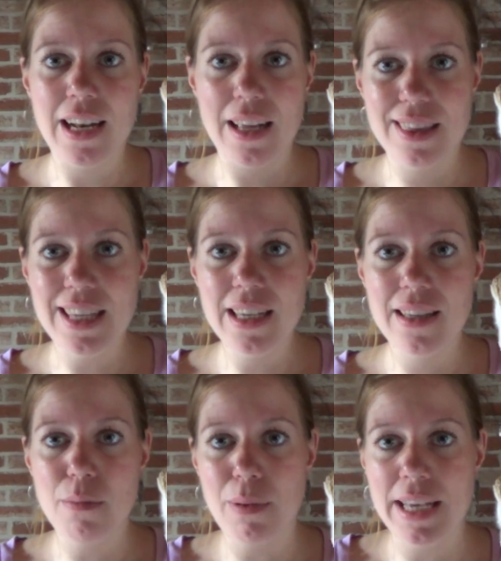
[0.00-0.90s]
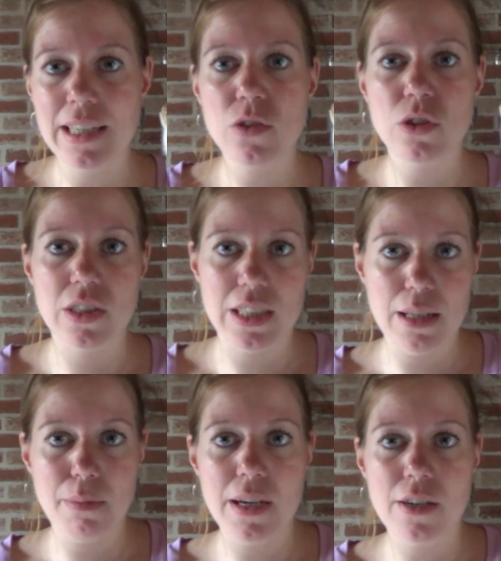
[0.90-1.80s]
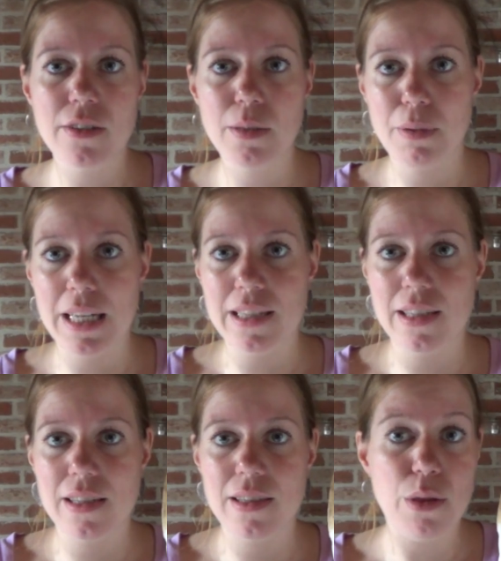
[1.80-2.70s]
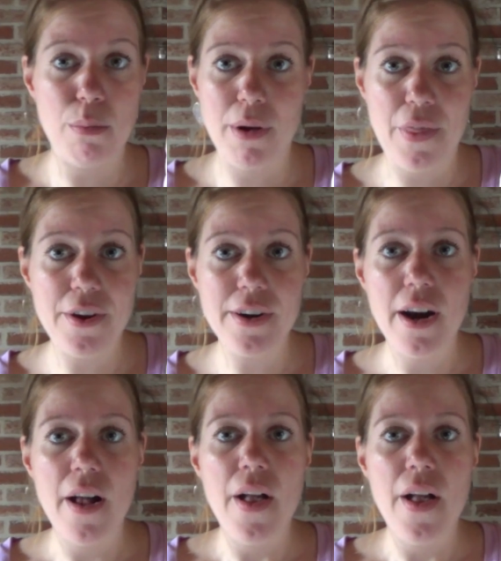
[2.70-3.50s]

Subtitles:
And I think the blanket or the teddy bear replaces the mother.